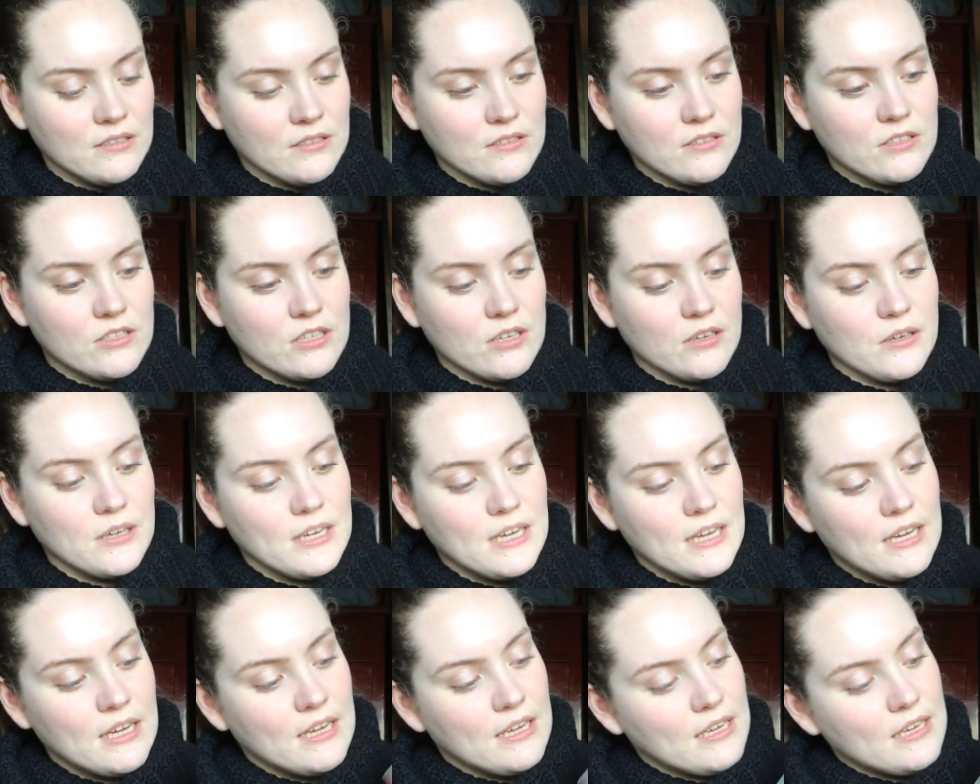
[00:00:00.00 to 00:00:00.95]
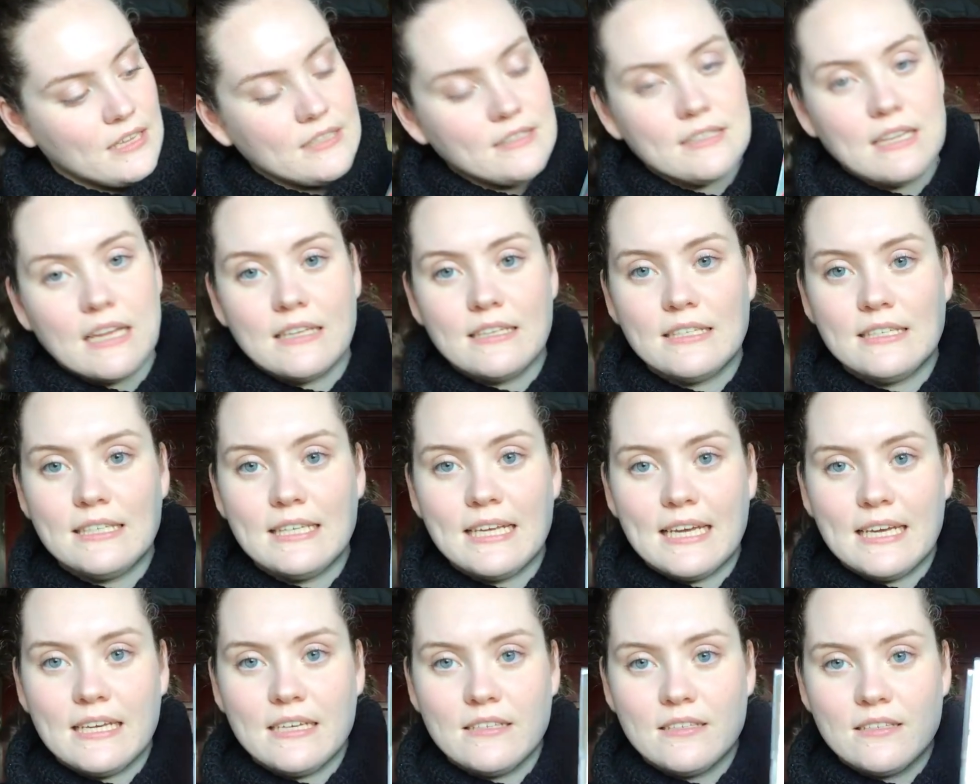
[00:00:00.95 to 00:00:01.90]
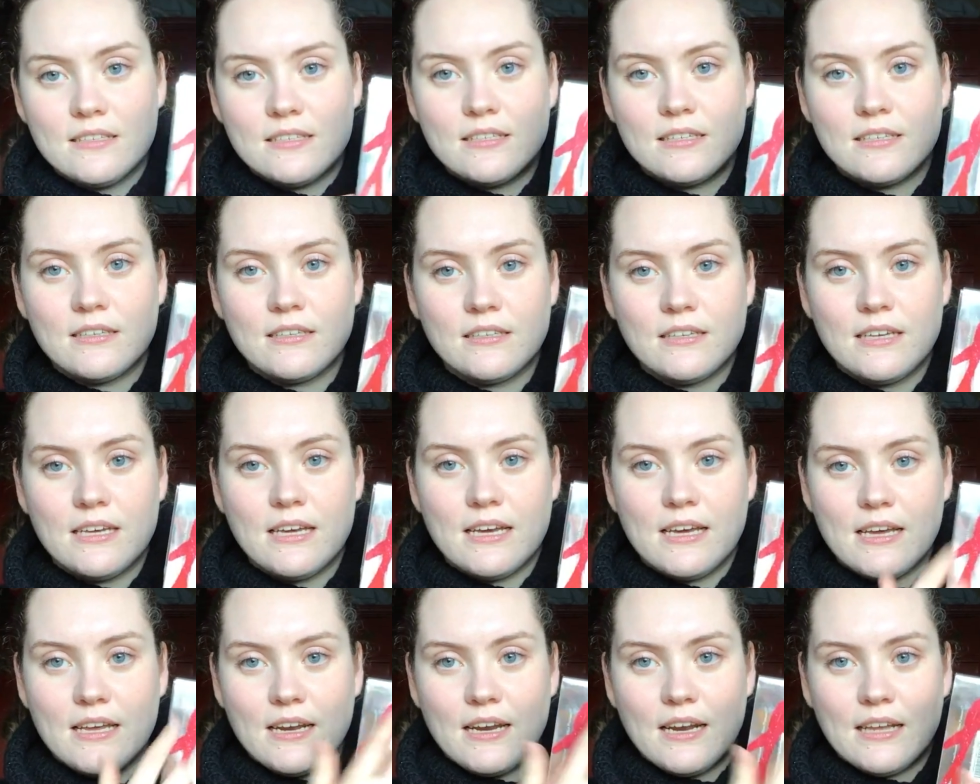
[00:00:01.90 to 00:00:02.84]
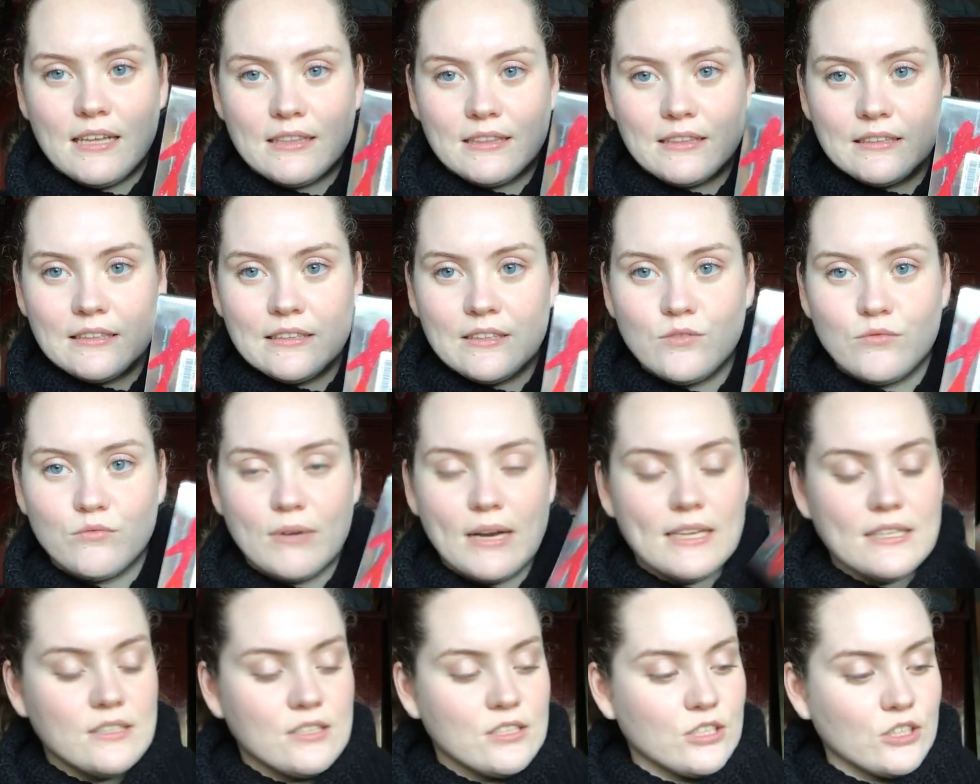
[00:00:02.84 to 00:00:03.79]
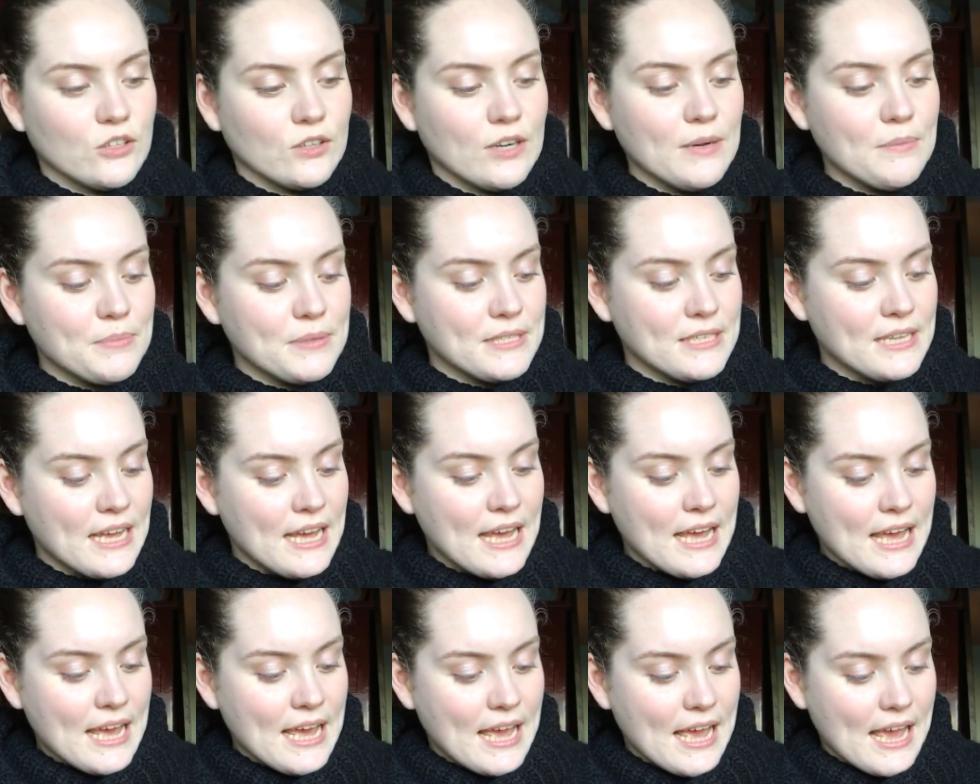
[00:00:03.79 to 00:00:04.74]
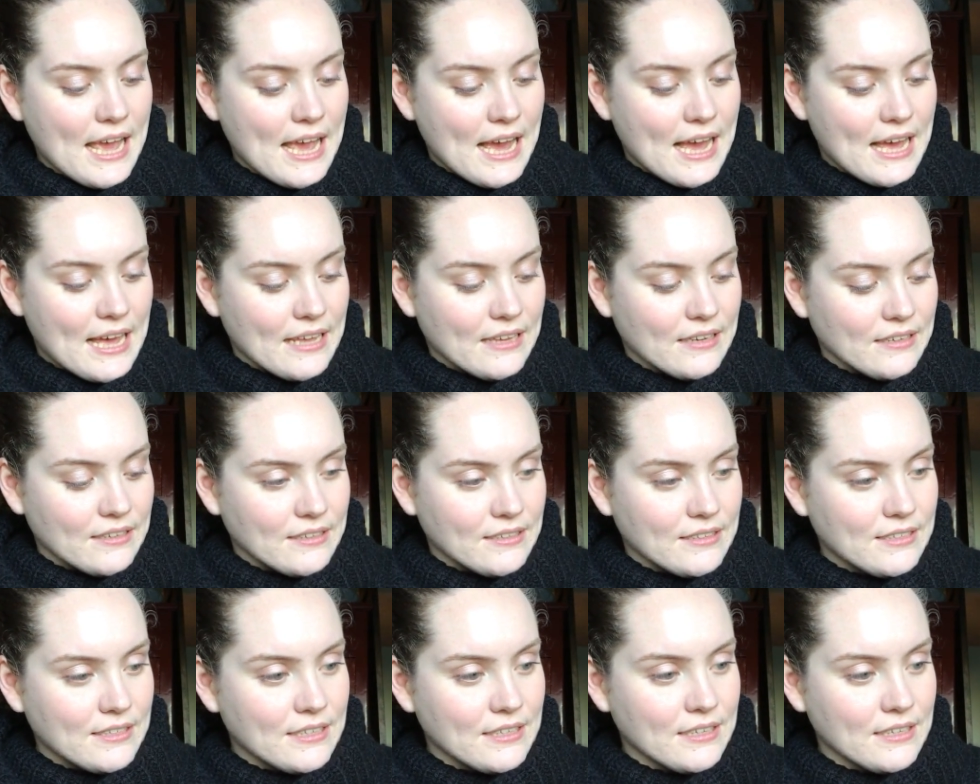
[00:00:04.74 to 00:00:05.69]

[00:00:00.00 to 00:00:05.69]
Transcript: So it says Tease in red script, and